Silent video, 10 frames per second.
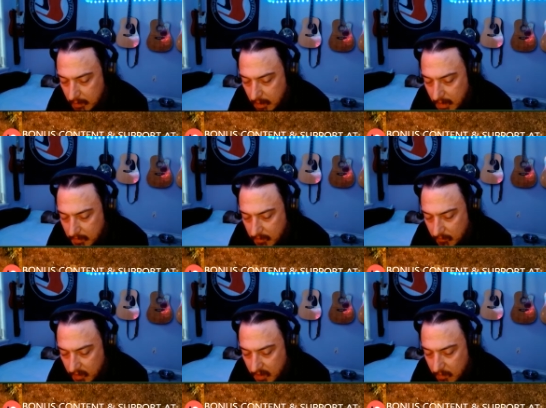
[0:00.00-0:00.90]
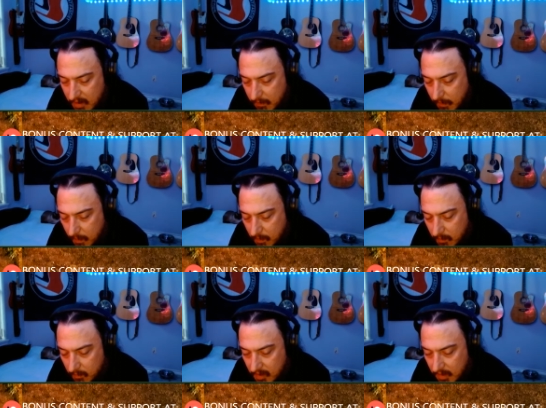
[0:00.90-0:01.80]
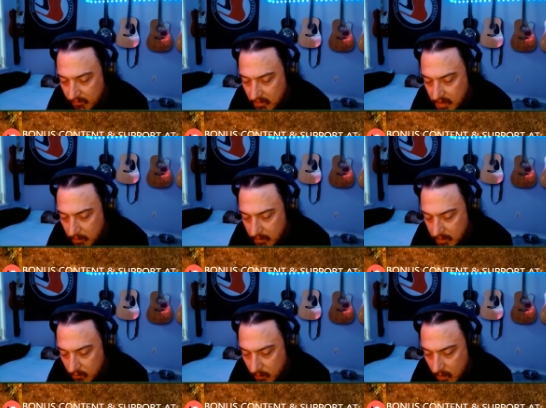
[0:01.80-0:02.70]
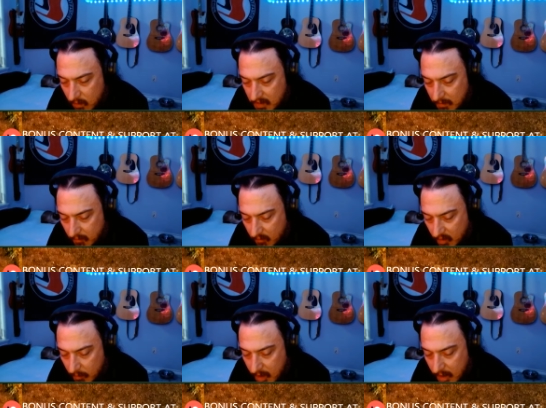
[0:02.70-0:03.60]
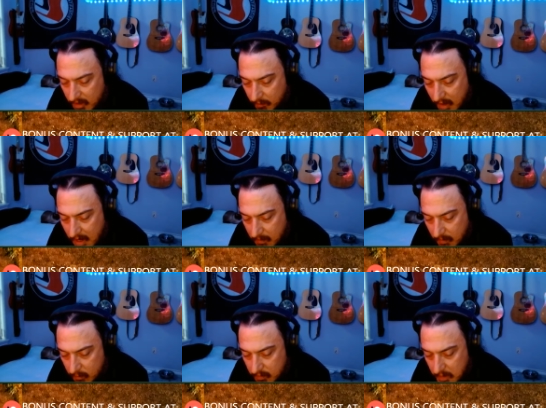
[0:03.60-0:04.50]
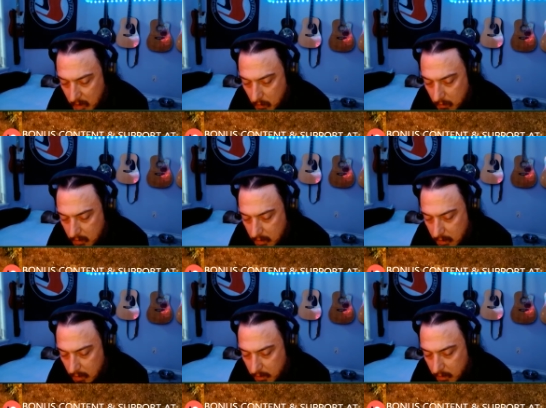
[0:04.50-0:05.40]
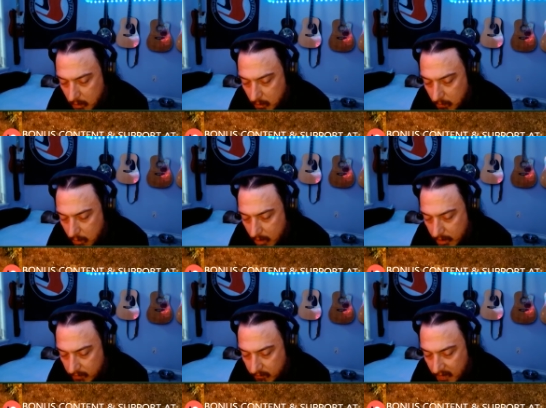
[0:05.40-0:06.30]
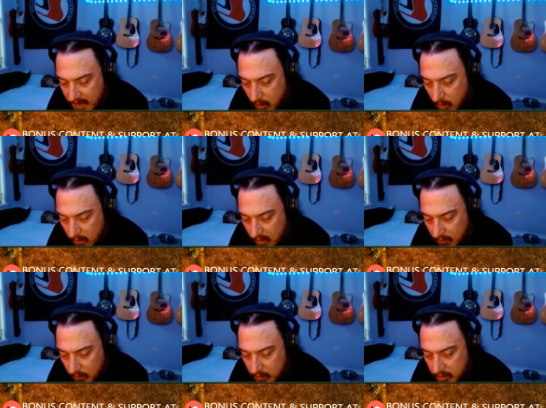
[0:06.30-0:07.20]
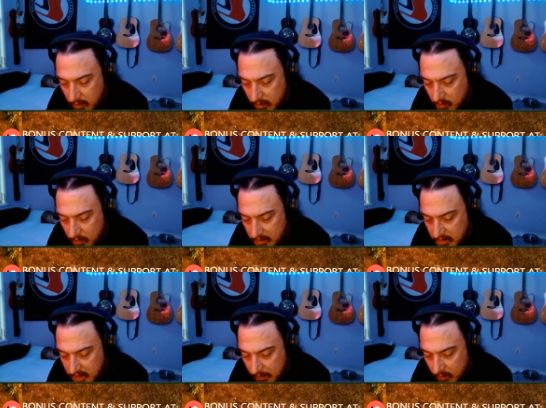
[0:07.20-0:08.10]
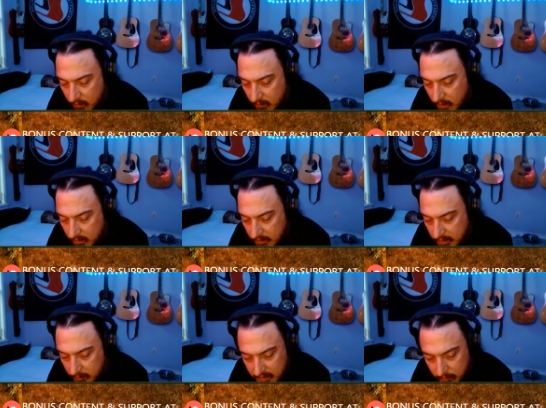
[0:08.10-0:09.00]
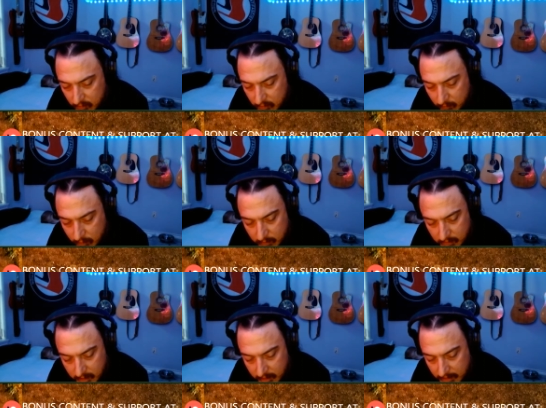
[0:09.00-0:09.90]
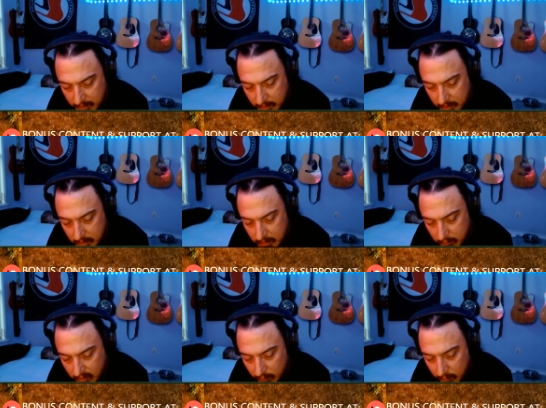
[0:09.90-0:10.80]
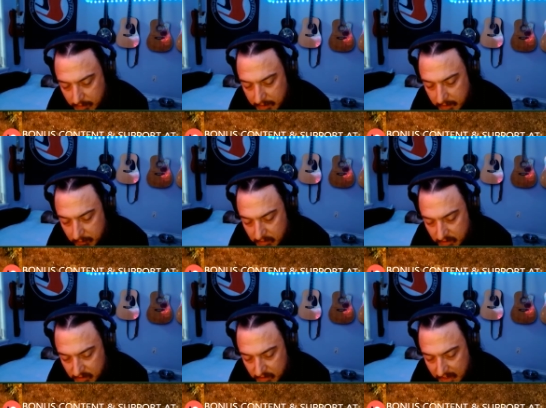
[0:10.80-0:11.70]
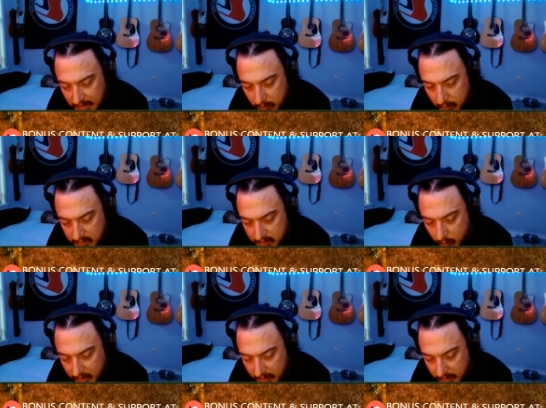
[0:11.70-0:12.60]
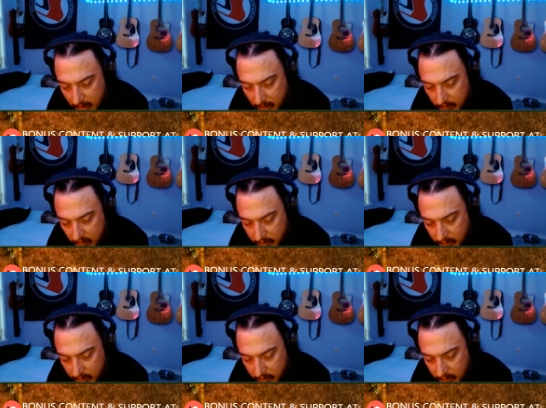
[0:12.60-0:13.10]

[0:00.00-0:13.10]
I mean, if you think about, I mean, the left has dealt with this for a long time. If you think about Occupy, I mean, there was no, party of vanguard revolutionaries ready to step to the front and lead the people to a proletarian revolution. It was just like there was nobody there to do